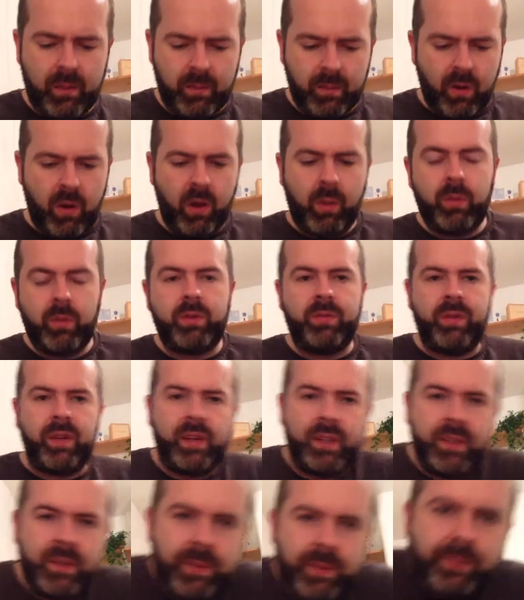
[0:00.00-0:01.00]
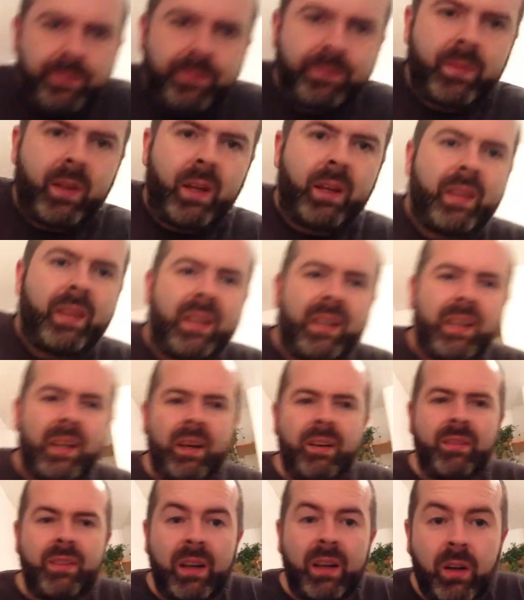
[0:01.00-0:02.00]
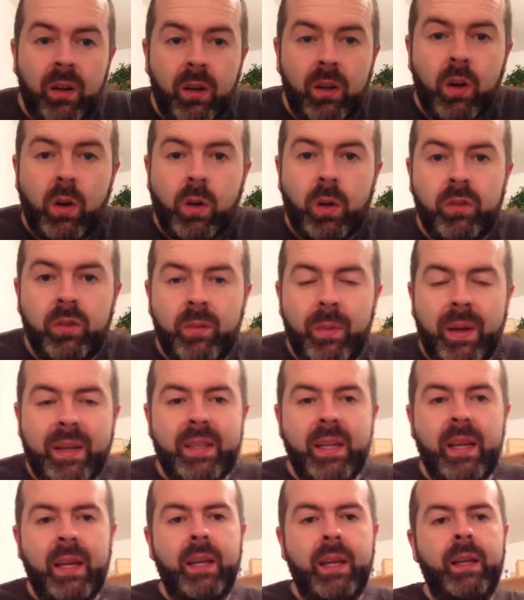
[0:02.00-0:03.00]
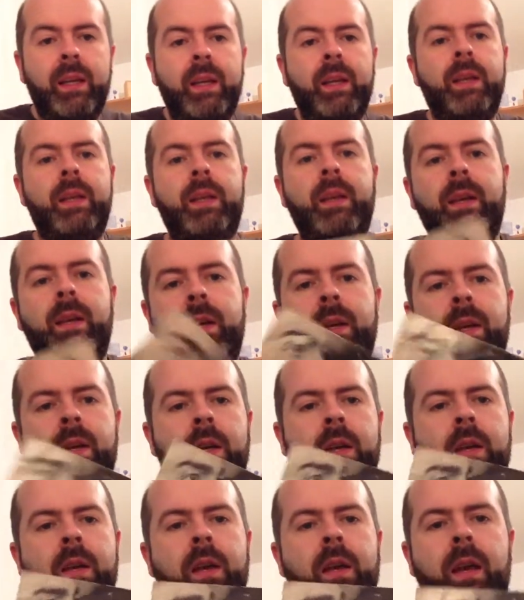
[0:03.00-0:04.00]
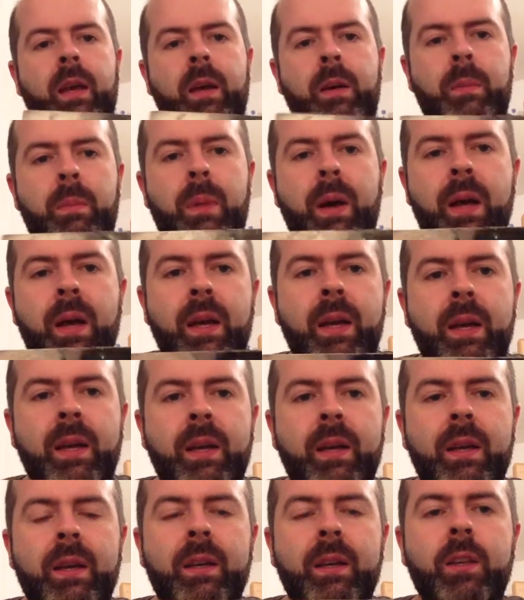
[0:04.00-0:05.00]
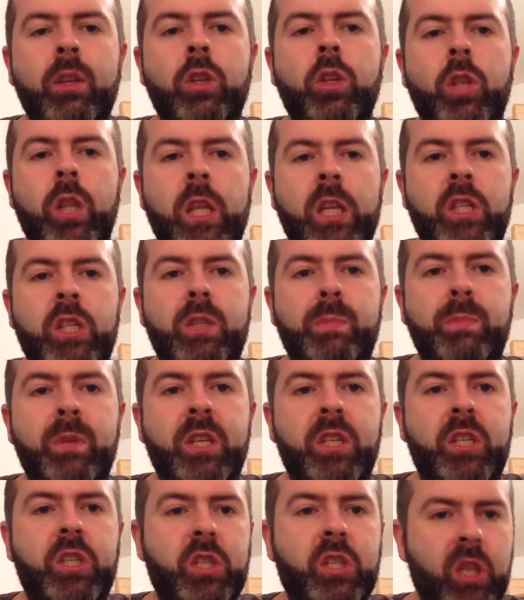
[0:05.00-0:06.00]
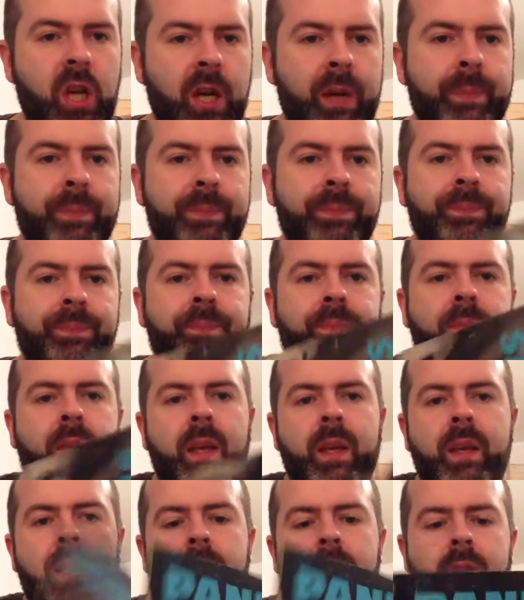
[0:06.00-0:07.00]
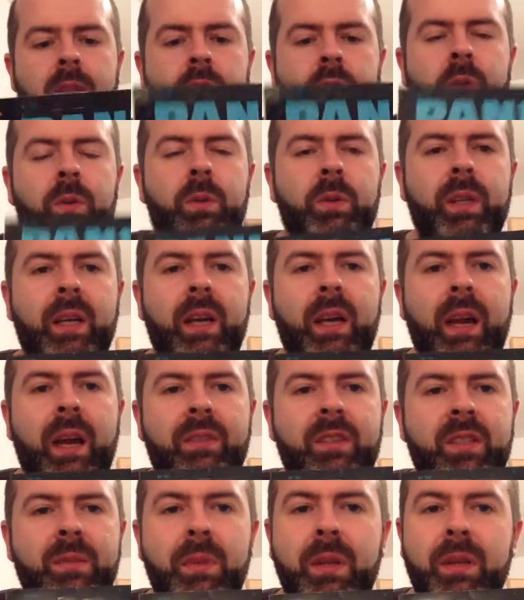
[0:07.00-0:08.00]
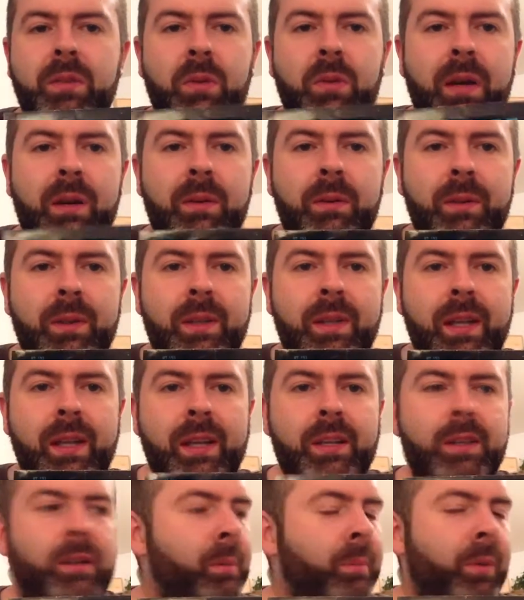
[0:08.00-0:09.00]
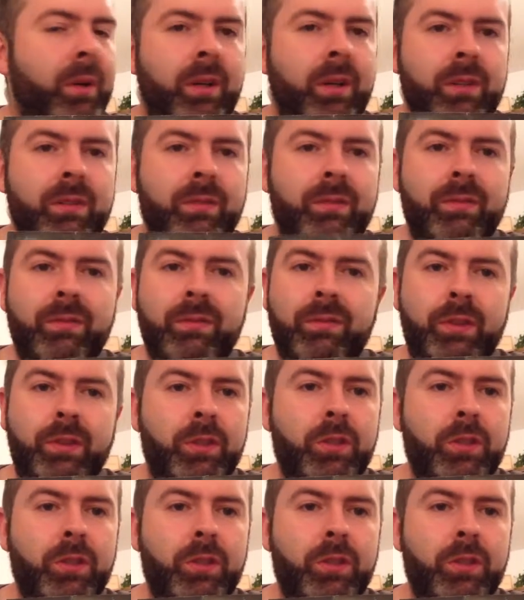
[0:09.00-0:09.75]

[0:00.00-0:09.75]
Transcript: Almost finished. I think I've gone over my 10. The Schmeech. So you gotta have a Smiths record in your box for